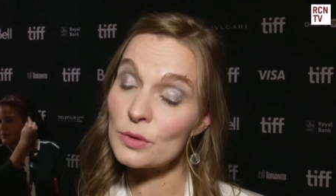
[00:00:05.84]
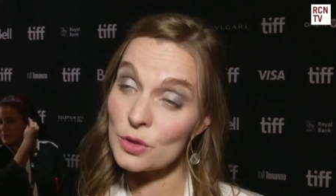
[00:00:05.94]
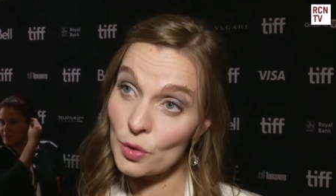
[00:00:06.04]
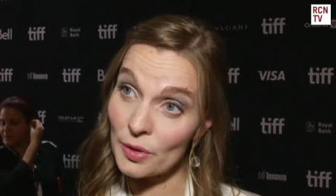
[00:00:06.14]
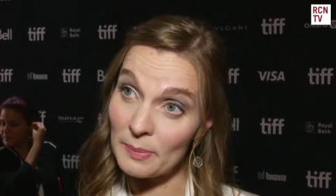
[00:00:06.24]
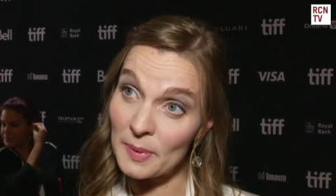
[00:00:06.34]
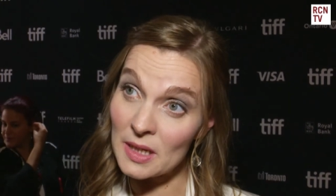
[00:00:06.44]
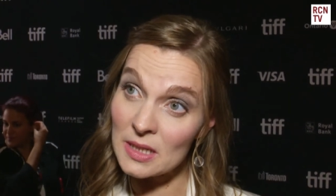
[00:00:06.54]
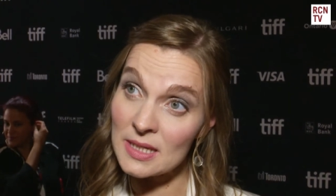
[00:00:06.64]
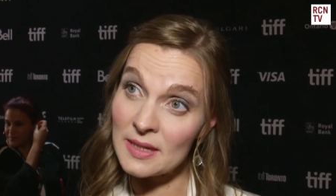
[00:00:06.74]
story
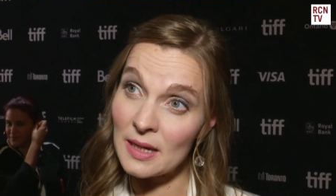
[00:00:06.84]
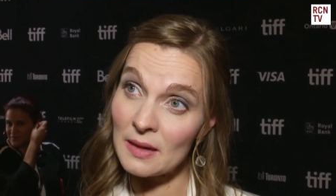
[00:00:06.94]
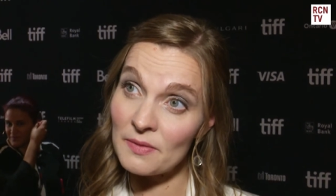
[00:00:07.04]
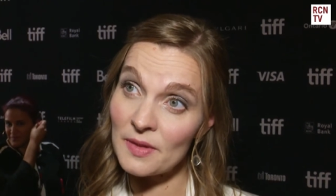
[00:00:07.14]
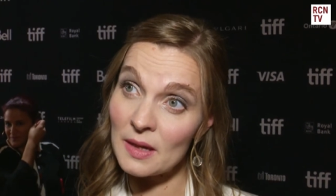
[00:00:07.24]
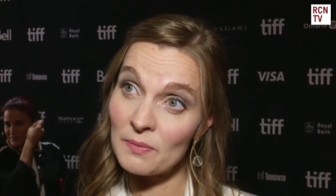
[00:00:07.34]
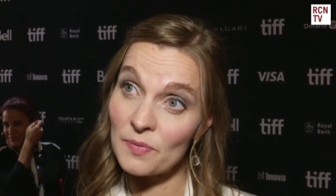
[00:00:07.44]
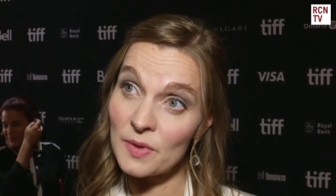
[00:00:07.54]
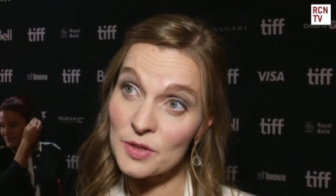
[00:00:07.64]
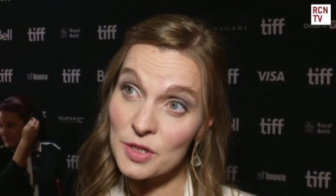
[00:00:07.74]
because the, the,
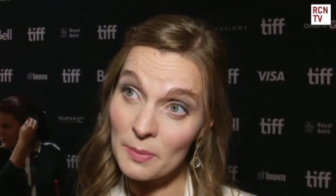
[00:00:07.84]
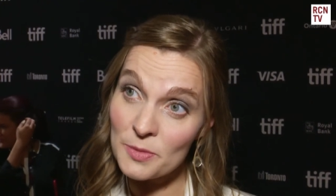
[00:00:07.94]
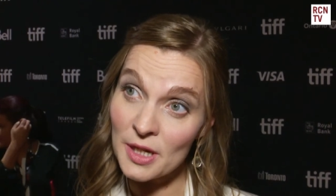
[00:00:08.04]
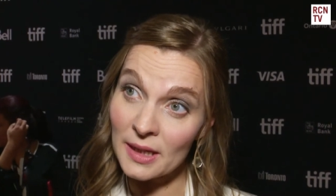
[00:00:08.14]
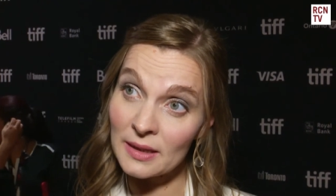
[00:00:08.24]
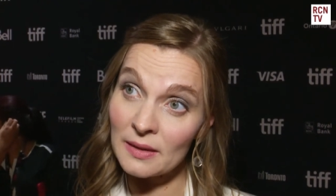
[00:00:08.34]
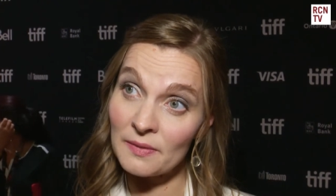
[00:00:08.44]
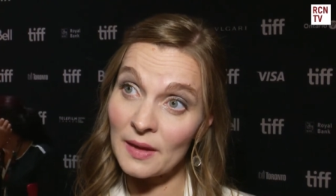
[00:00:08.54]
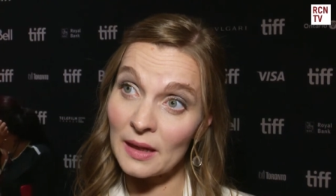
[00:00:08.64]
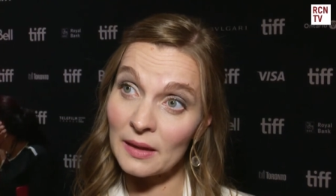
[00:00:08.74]
the
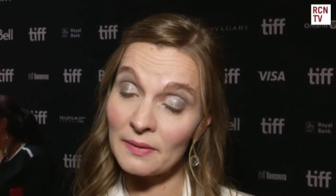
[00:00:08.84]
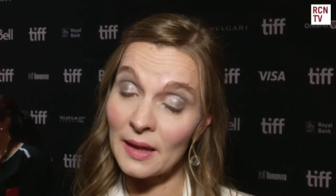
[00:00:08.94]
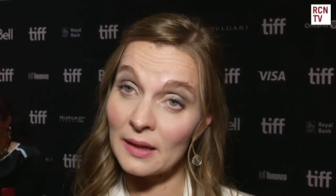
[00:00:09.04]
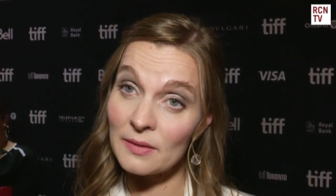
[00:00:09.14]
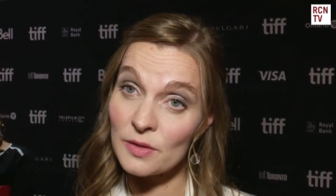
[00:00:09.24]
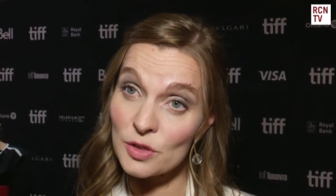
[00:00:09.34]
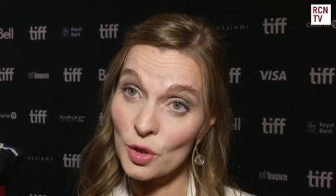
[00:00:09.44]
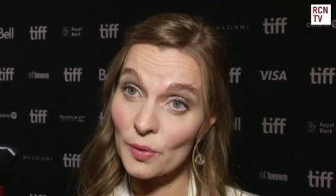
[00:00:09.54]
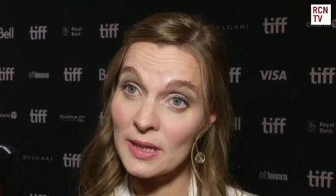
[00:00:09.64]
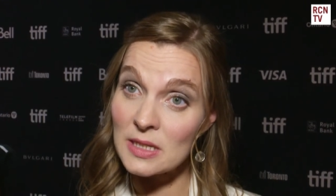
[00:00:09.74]
subject that, that the
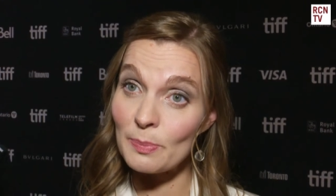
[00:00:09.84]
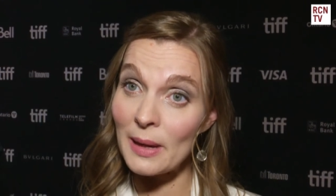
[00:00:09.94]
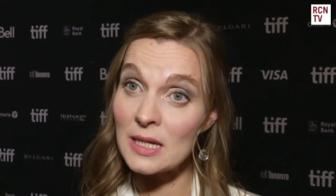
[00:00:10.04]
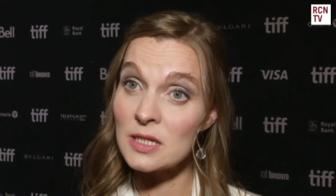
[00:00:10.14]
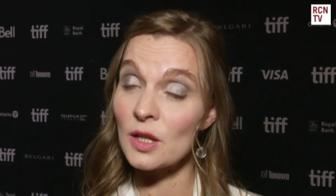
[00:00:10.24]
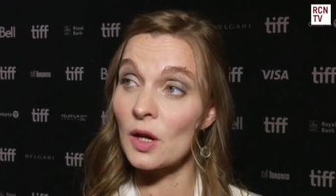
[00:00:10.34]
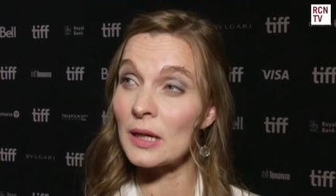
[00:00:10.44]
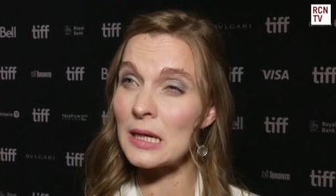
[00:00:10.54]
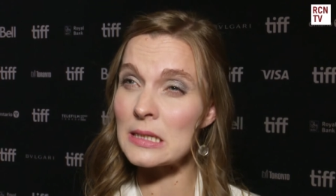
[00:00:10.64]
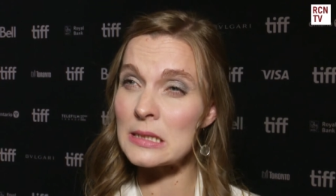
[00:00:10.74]
story is based
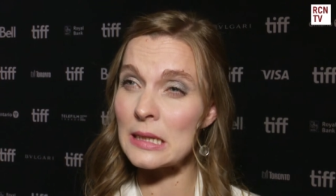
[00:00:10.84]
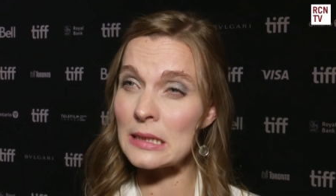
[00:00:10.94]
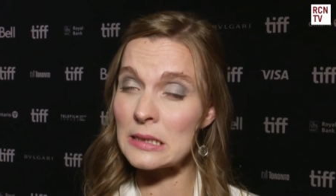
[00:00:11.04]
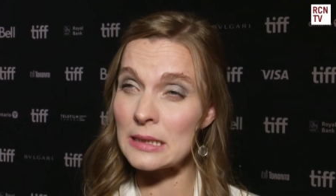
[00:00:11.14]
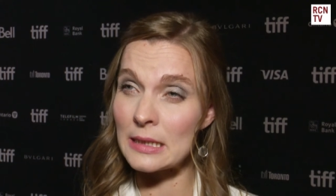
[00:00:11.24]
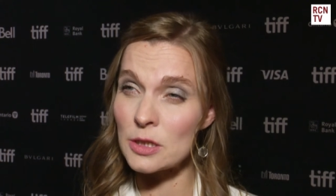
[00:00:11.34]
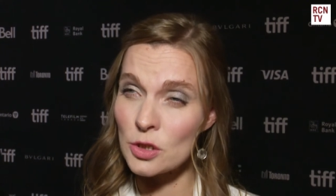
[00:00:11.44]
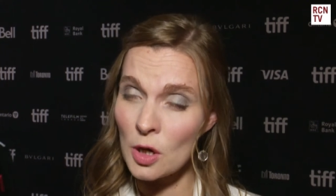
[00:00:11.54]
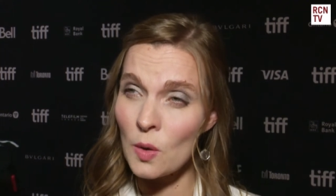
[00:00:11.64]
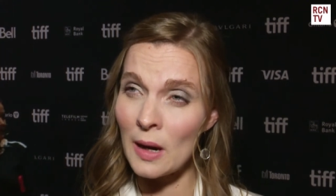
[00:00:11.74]
on is, is, is
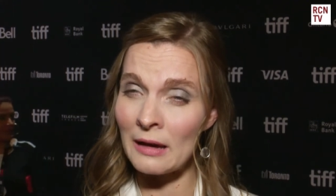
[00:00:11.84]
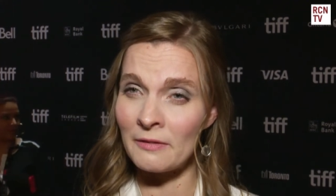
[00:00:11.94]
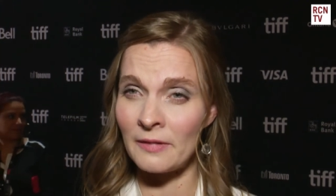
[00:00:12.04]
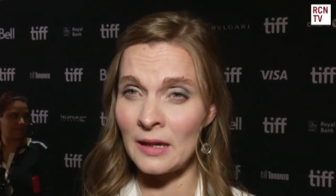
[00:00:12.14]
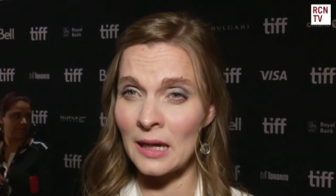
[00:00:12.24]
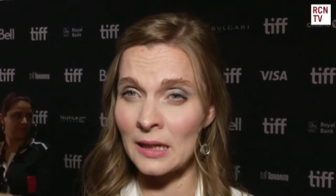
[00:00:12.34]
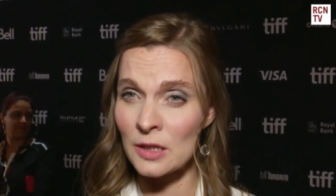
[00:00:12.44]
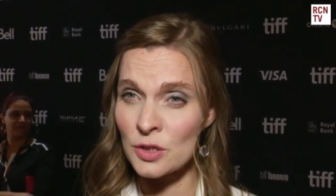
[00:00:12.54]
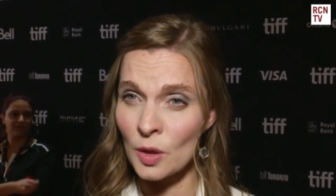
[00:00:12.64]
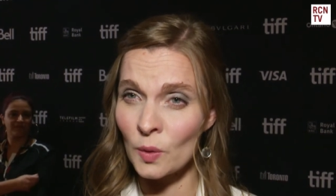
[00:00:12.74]
so heavy and
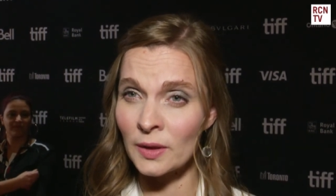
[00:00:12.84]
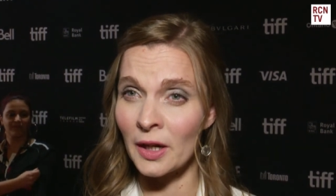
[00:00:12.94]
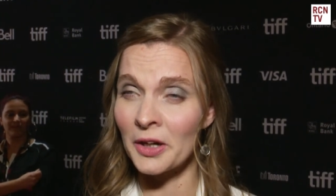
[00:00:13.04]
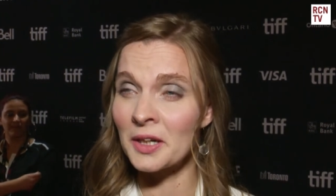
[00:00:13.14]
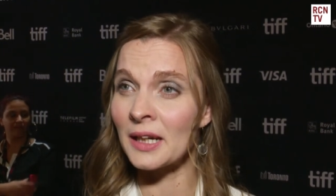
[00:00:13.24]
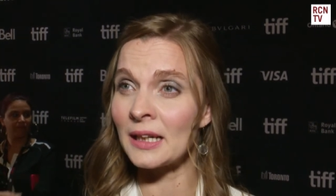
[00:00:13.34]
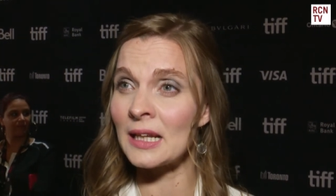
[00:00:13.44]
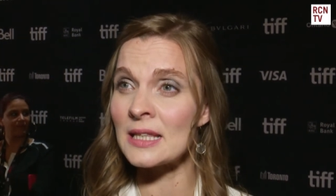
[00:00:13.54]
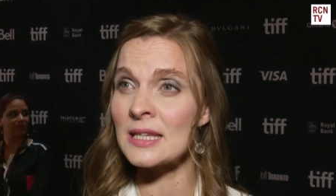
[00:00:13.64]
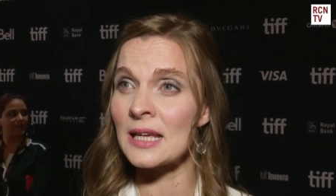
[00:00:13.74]
it's so dark and
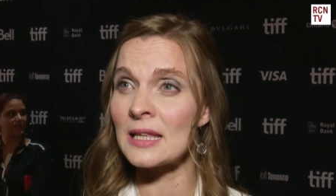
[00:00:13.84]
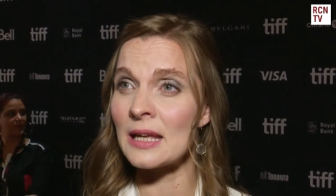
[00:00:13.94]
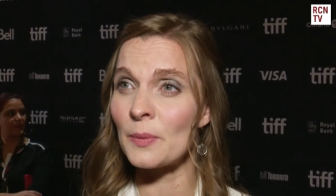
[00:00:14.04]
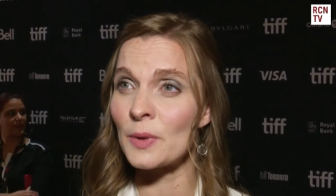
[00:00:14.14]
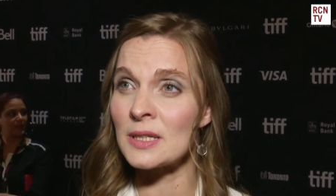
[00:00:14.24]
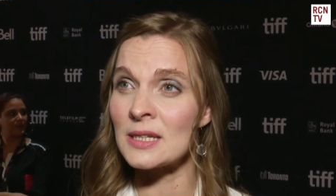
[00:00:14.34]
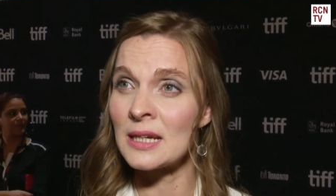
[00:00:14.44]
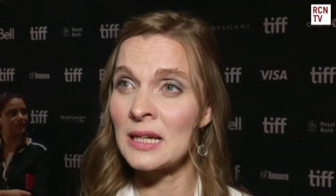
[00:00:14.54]
it's, it, it was